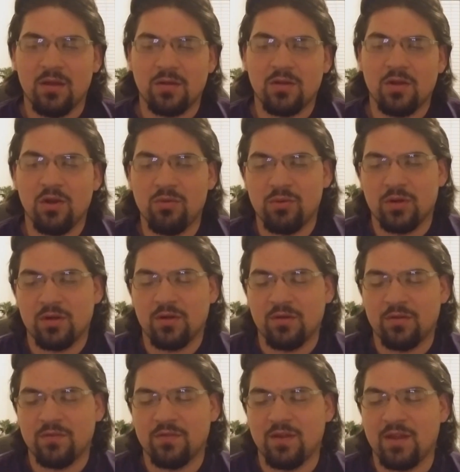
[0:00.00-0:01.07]

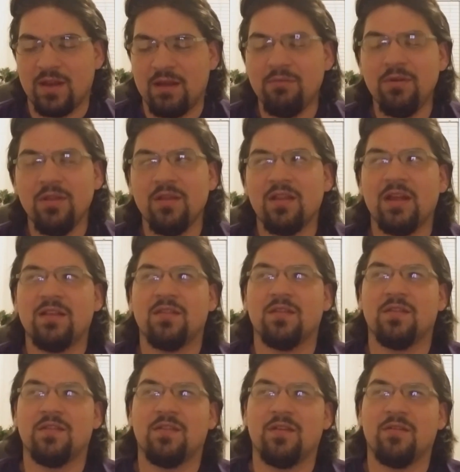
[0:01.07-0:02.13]
coworkers, and I really like
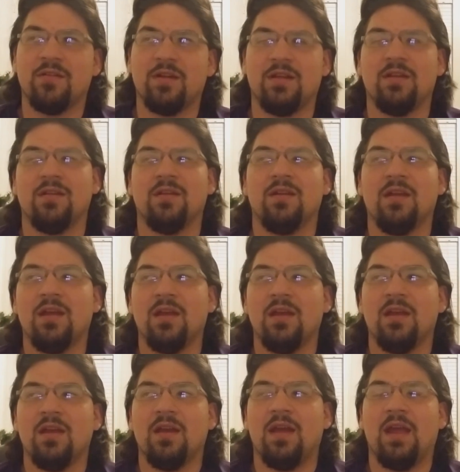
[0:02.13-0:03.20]
this theory.
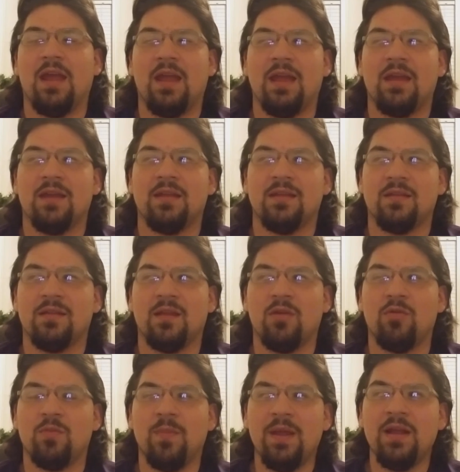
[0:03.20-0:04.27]
And it
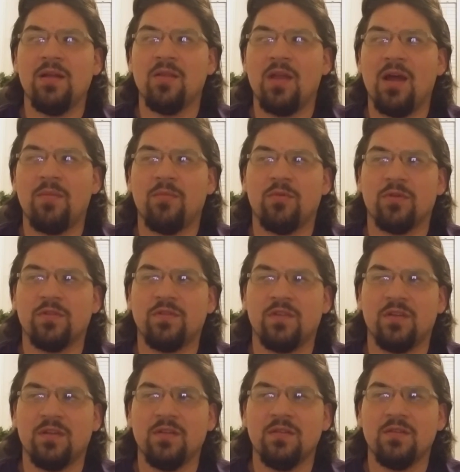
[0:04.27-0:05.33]
would make a lot more
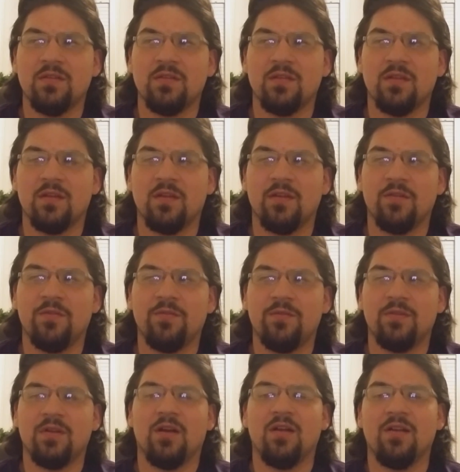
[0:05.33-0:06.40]
sense if
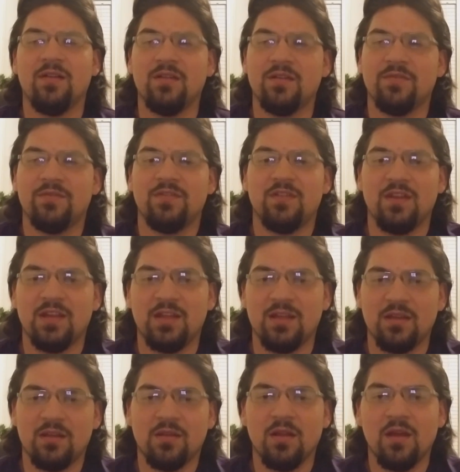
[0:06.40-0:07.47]
y'all have
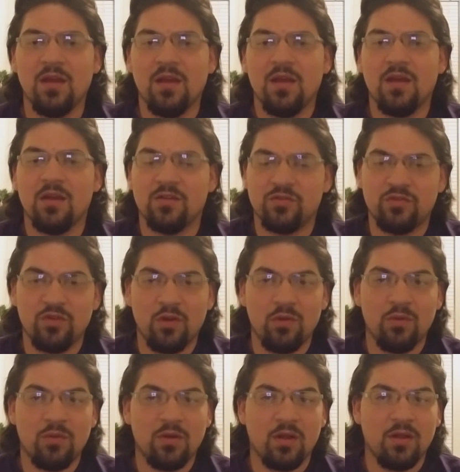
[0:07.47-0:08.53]
seen a
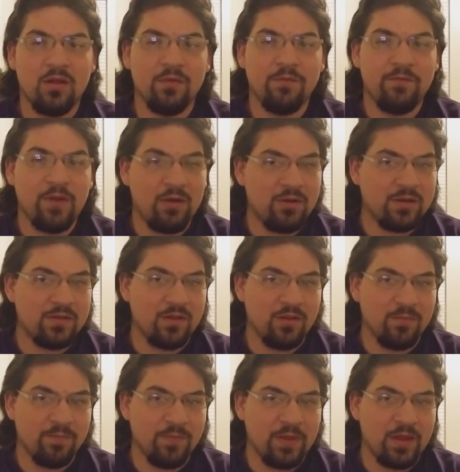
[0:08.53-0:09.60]
show called Fairy
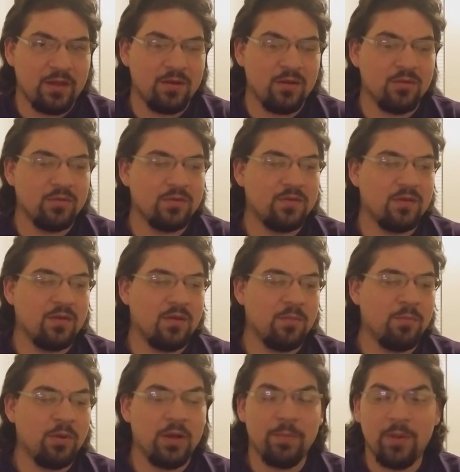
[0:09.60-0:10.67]
Tail. I know it's a
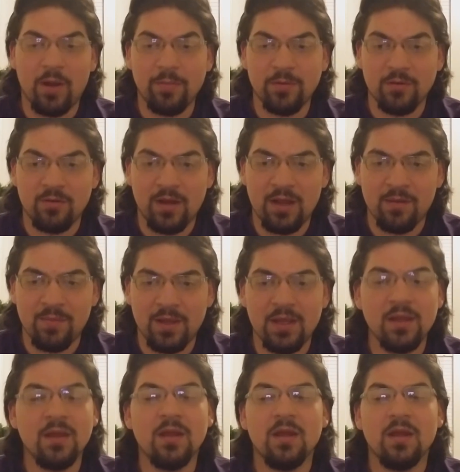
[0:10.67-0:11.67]
pretty popular anime.